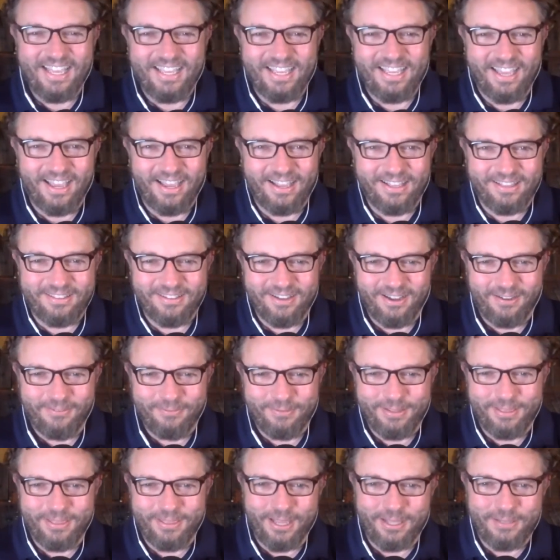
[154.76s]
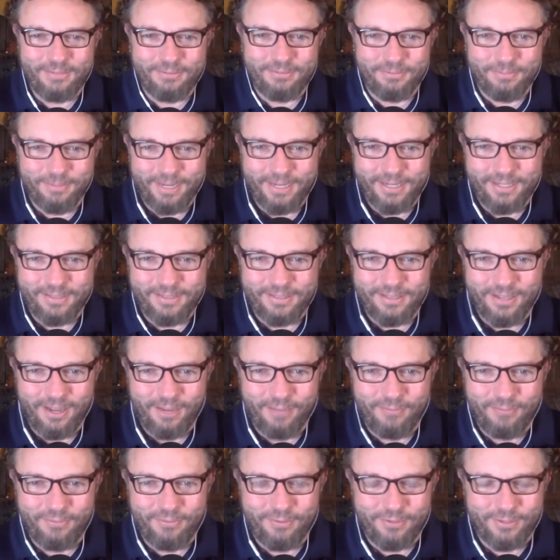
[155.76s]
yeah, Tommy, thanks for making
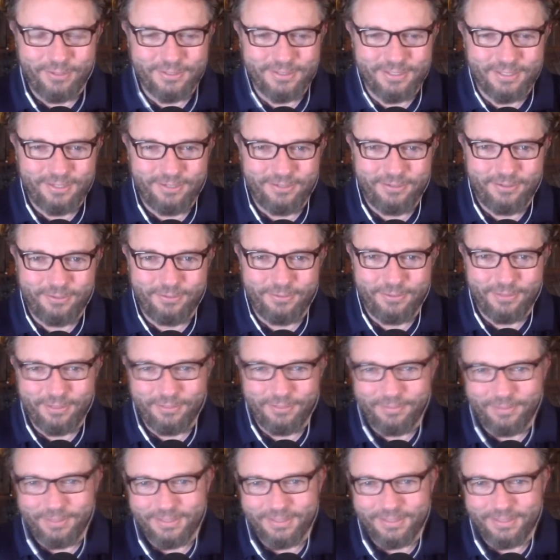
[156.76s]
time for us. I know you're really no busy.